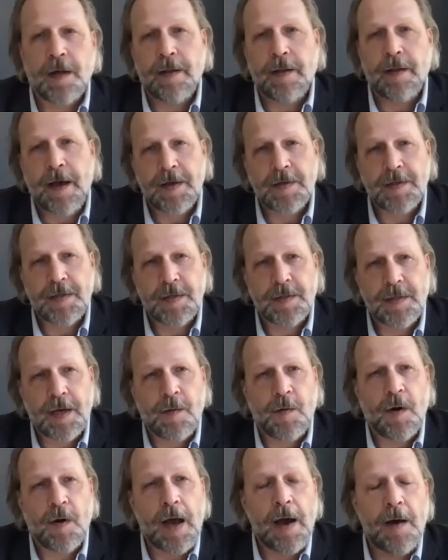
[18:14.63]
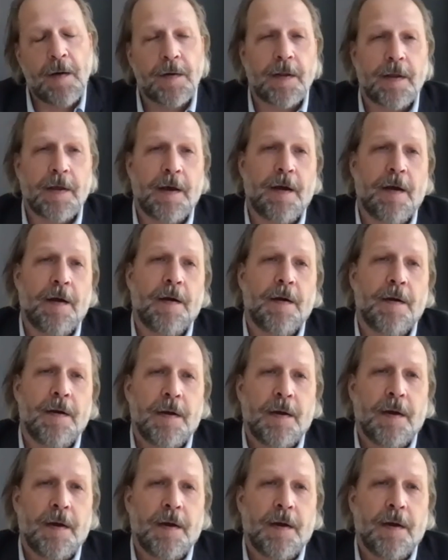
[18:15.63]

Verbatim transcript: glasses that were out there,